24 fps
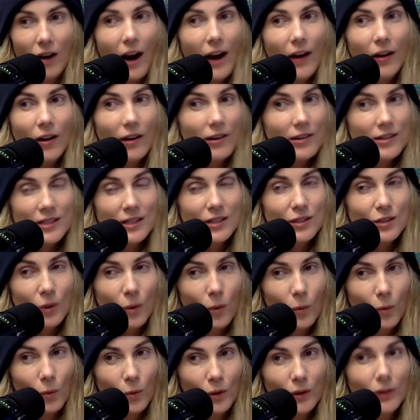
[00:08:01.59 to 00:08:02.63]
I honestly
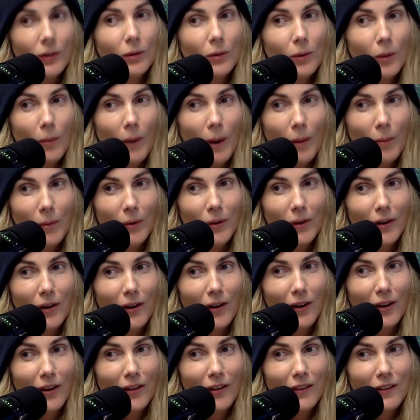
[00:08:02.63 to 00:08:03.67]
don't really
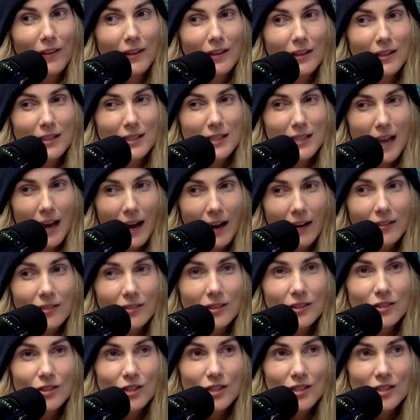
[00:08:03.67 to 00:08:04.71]
remember the exact
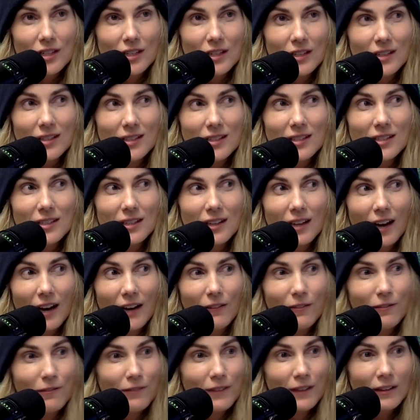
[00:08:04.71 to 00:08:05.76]
logistics. I
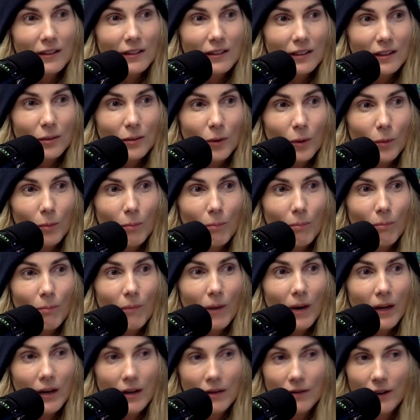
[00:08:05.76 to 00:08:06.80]
feel like what
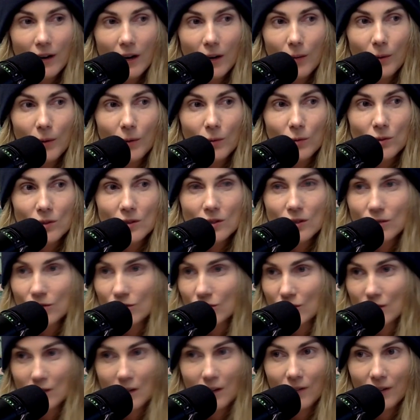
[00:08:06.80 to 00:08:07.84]
might have happened was you
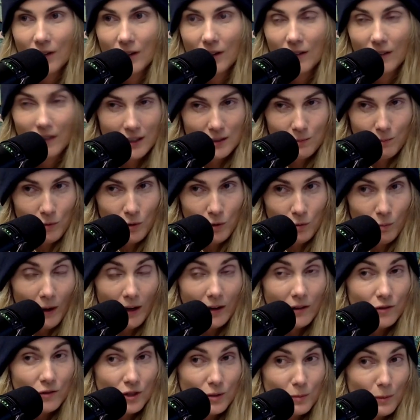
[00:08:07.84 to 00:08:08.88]
might
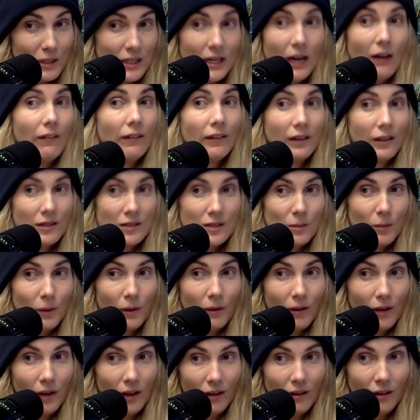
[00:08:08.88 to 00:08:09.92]
have just been telling us
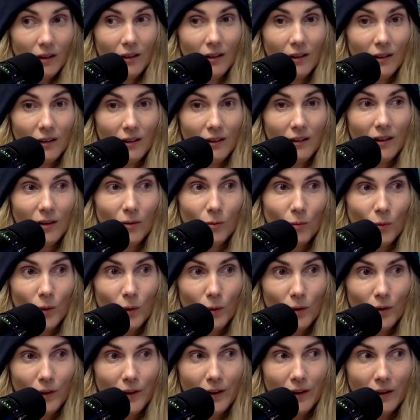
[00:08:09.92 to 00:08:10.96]
about it, and we
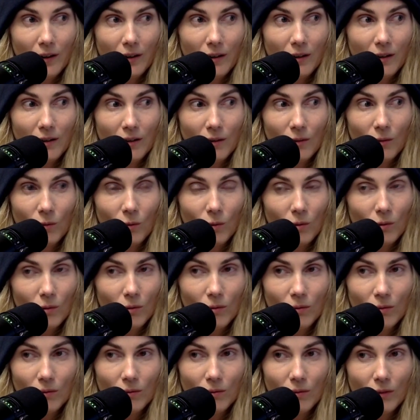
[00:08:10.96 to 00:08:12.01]
were like, well,
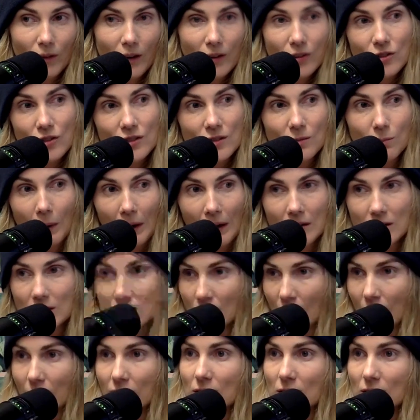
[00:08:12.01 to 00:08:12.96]
that just makes sense.